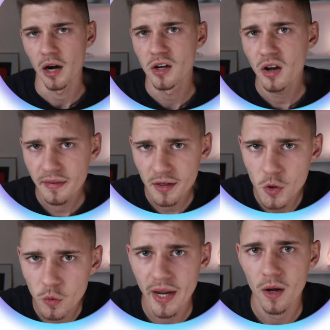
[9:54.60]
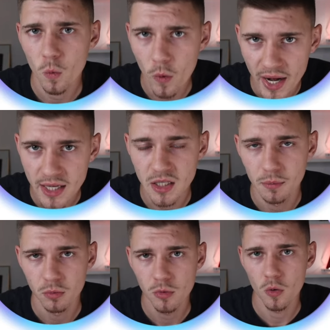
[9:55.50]
Another great way to
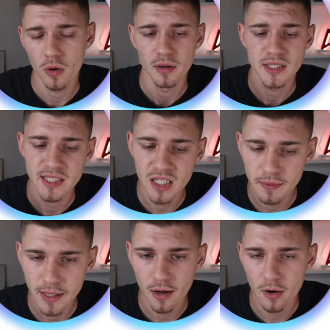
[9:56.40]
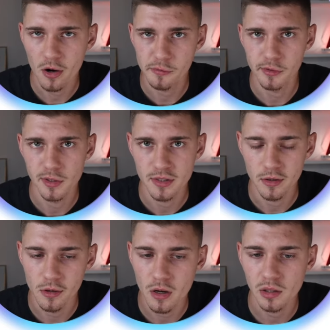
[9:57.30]
promote CPA offers
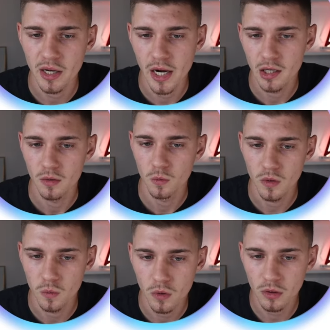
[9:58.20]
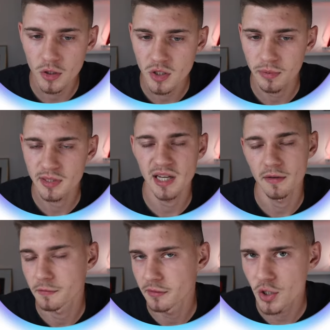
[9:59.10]
online with 100% free